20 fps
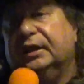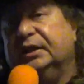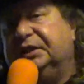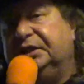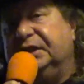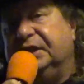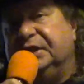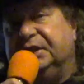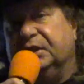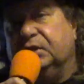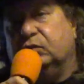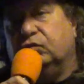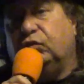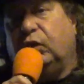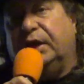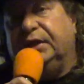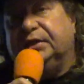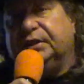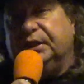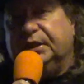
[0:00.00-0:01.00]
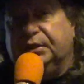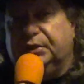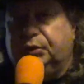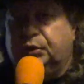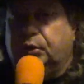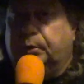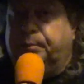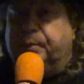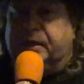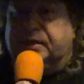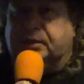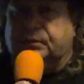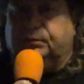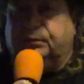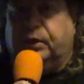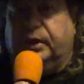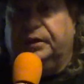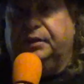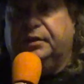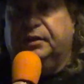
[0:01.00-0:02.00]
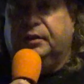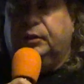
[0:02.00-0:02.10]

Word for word: Jesus Christ is your best friend.